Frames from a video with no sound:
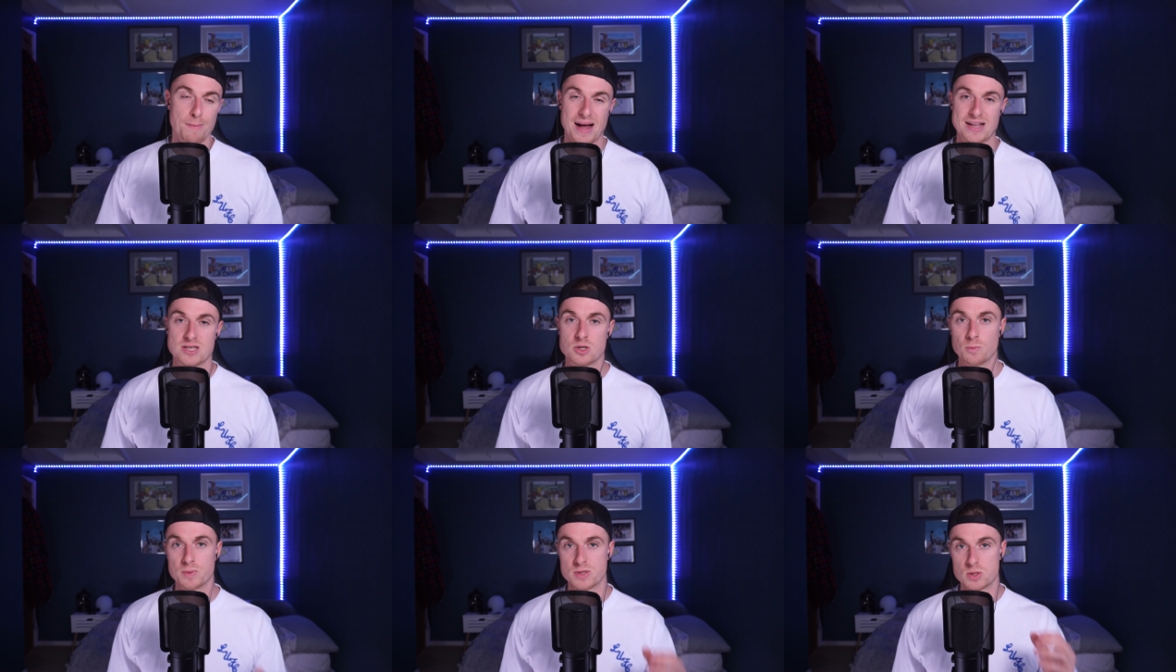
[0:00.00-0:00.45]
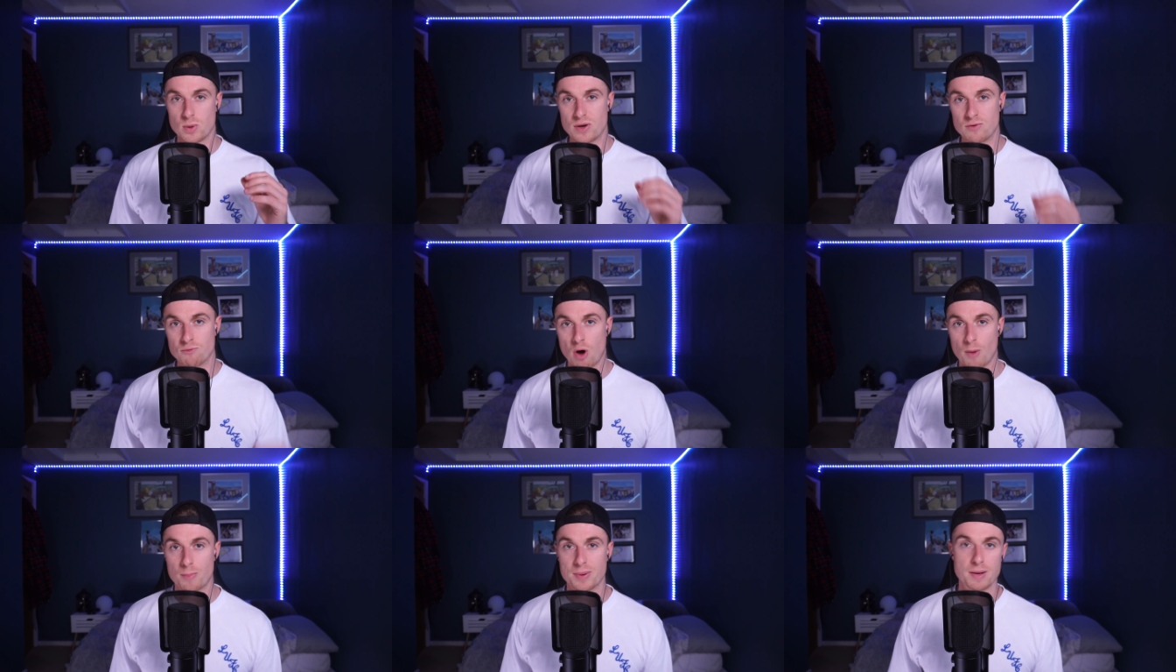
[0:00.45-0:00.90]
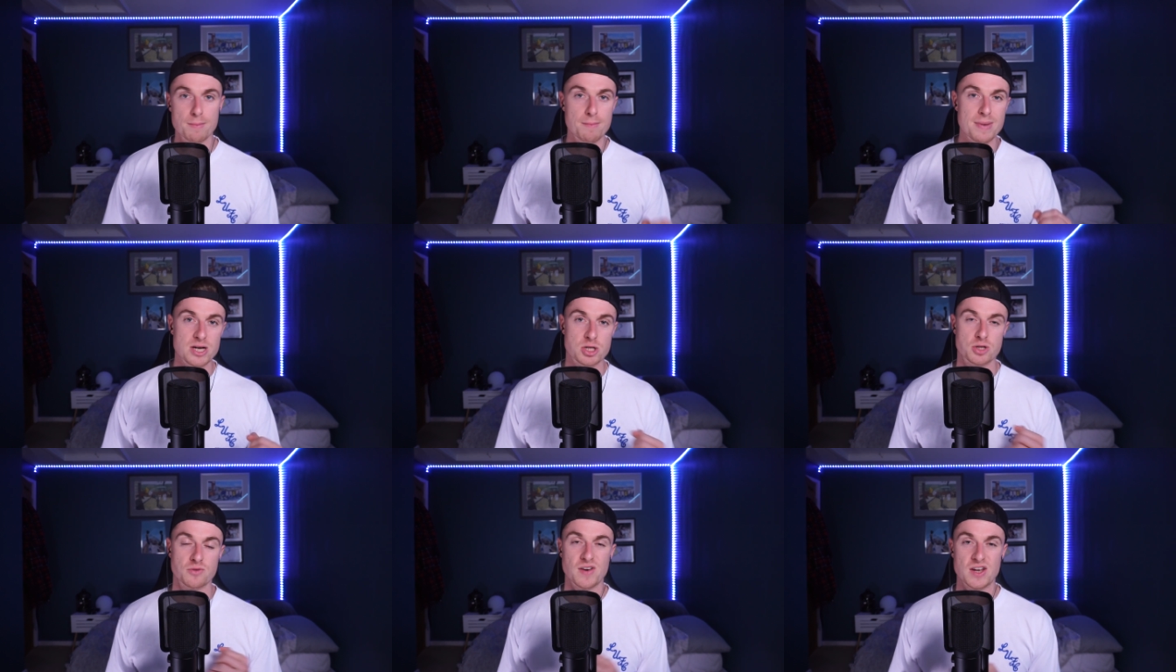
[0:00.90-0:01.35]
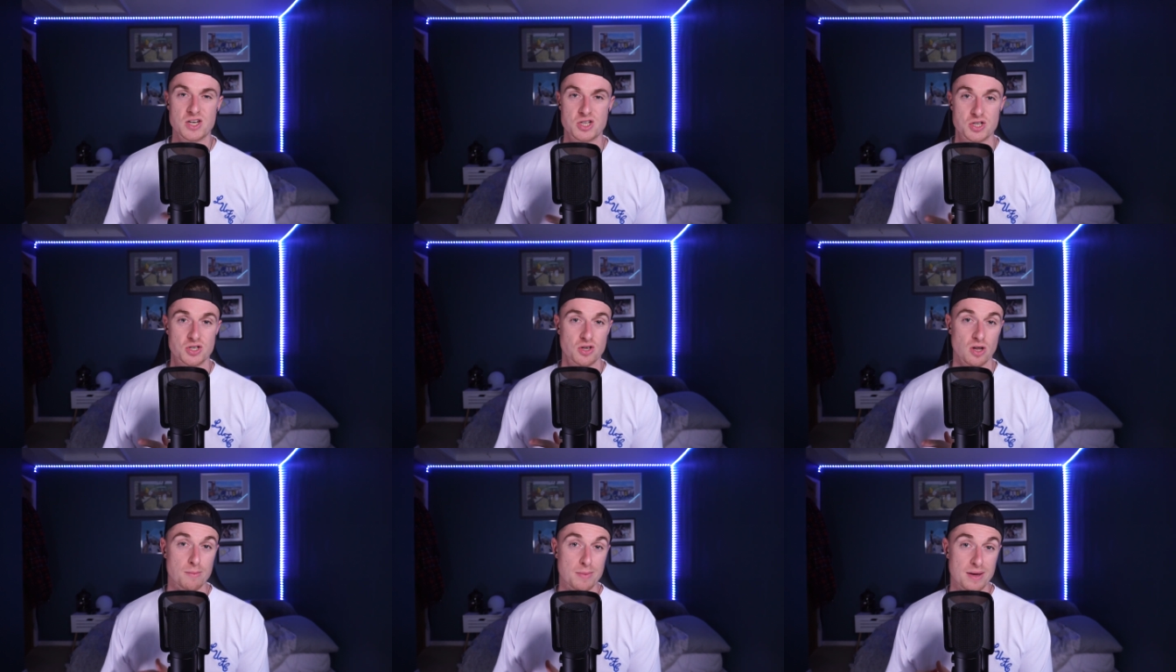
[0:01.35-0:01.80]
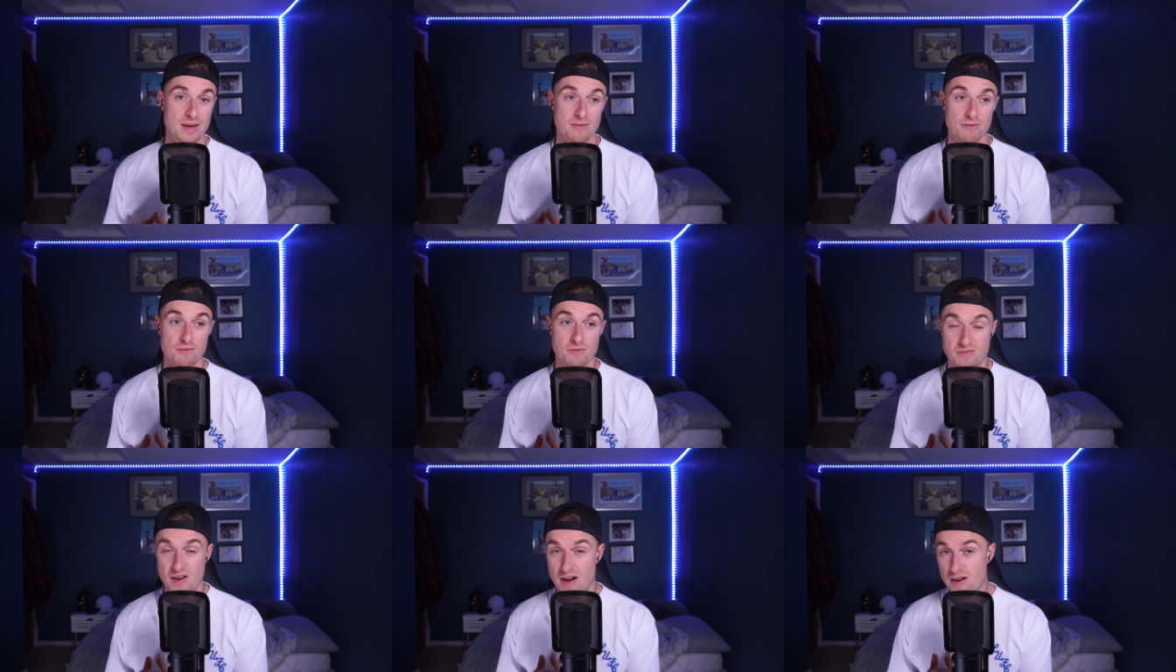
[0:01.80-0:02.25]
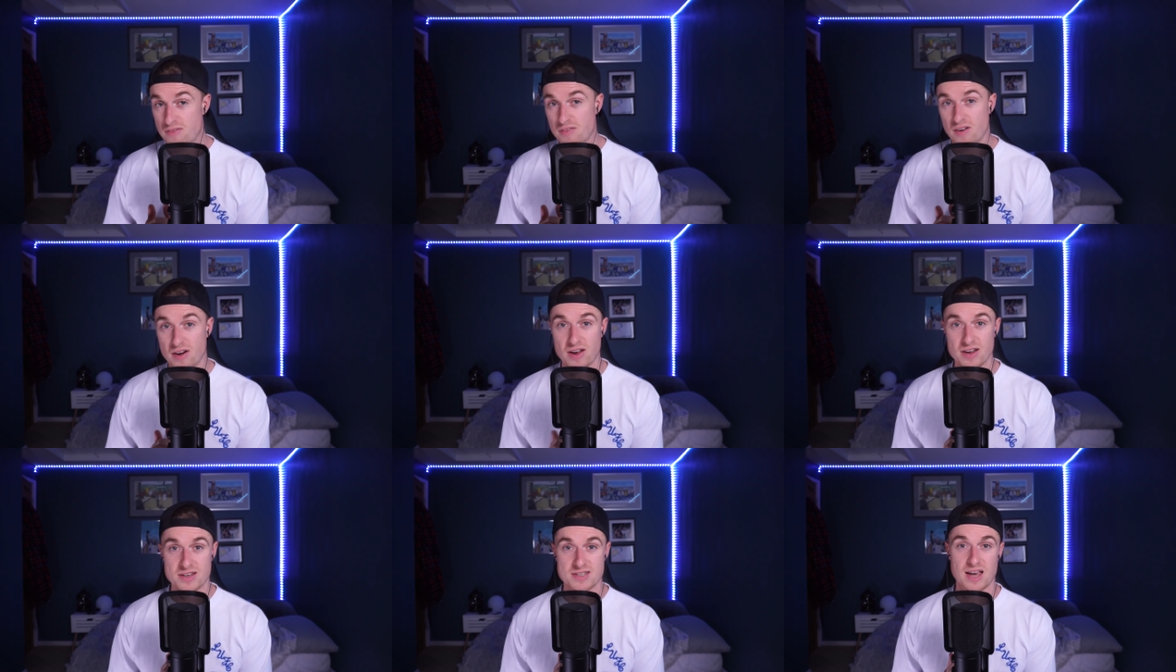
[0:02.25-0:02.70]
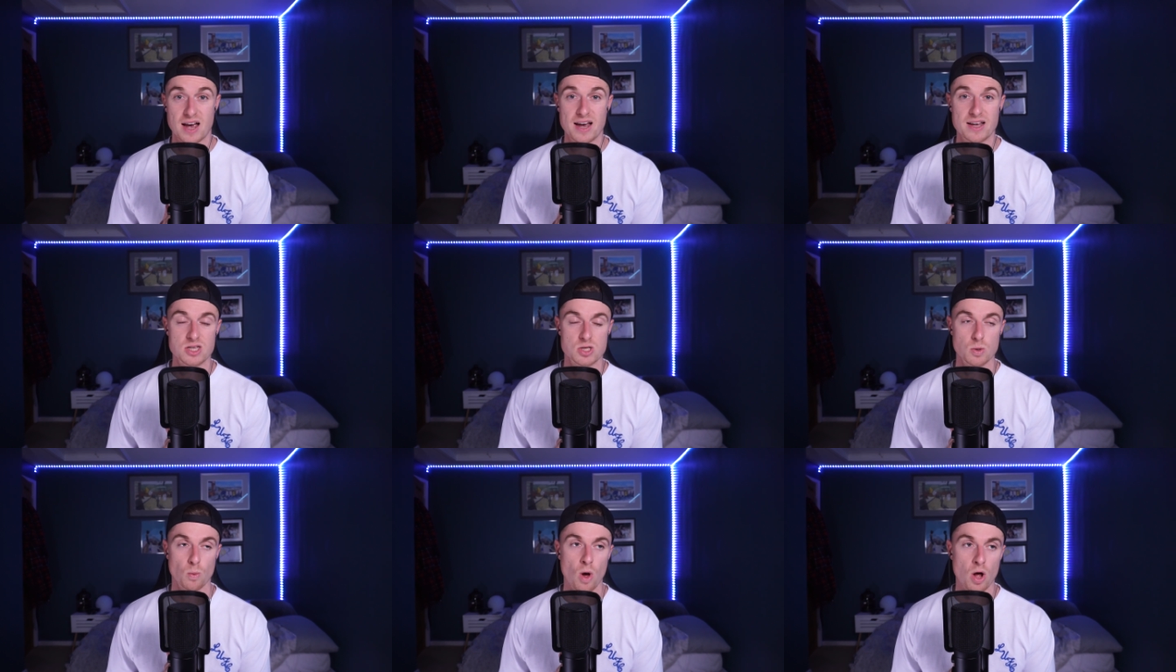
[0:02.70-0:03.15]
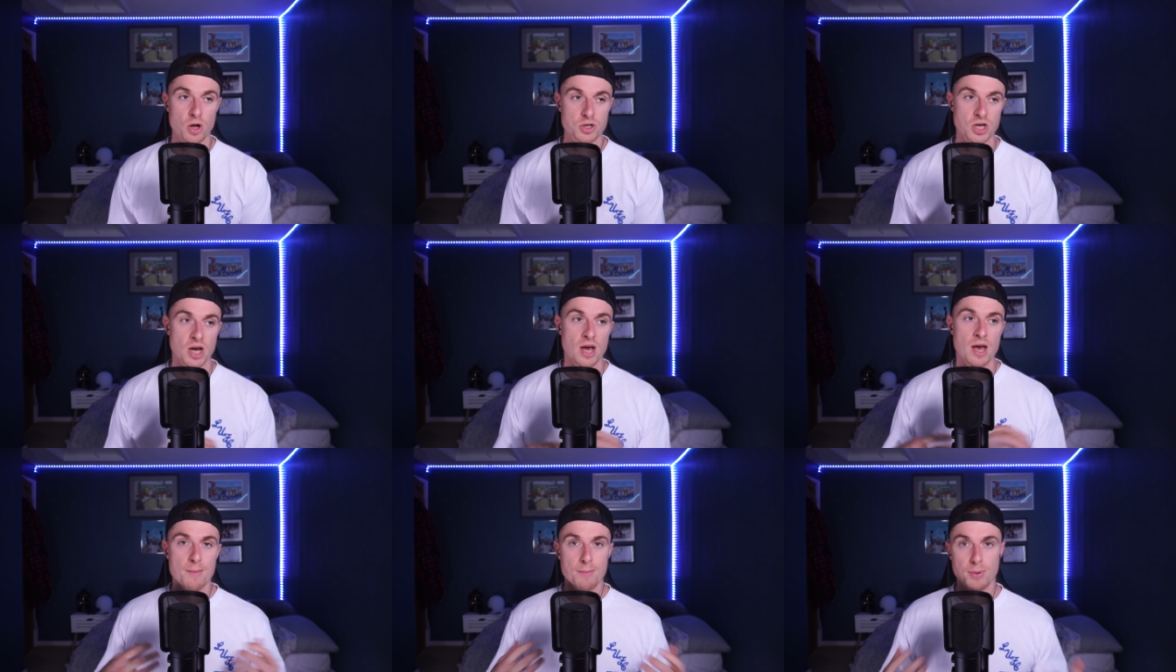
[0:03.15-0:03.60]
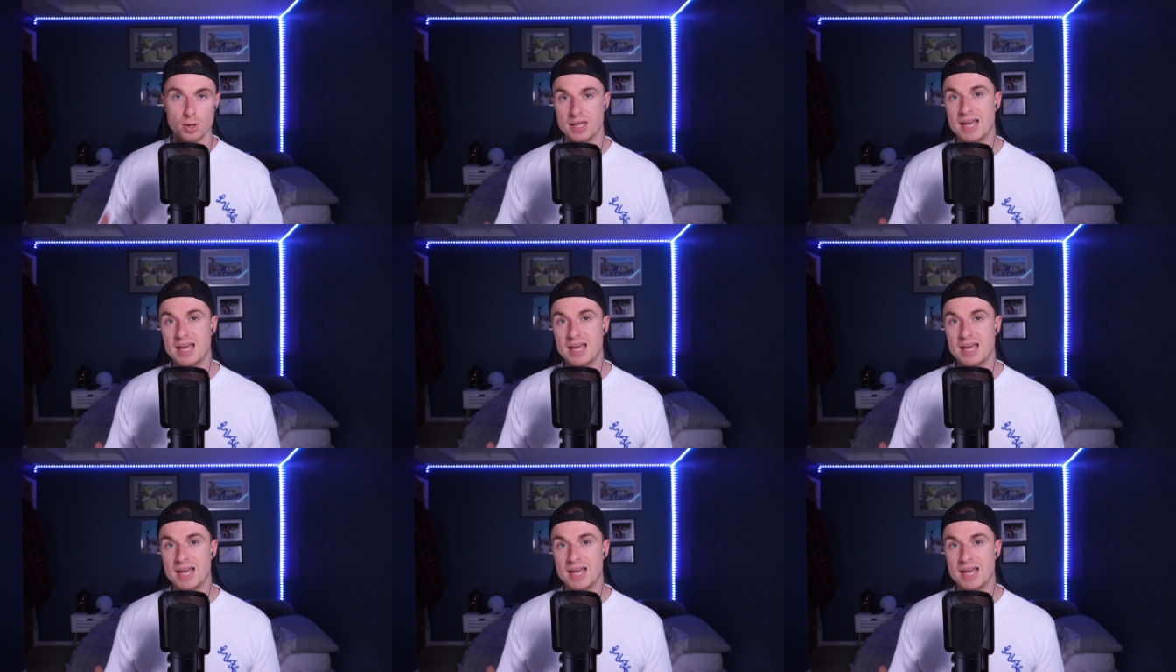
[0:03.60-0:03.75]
The battle between Robin and Mitrovic is going to be very, very exciting to watch.